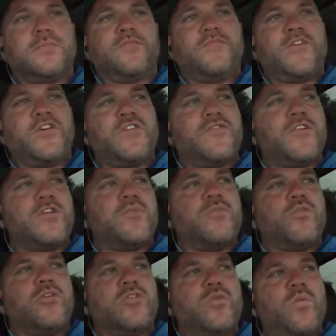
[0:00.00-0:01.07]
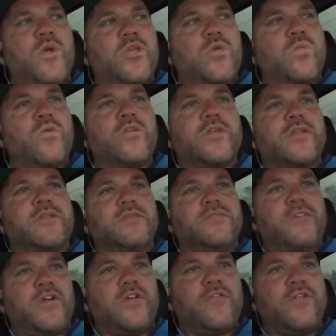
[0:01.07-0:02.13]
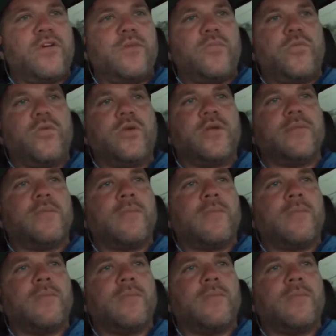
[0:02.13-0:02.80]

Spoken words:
Very, very important. The way you word it, very, very important.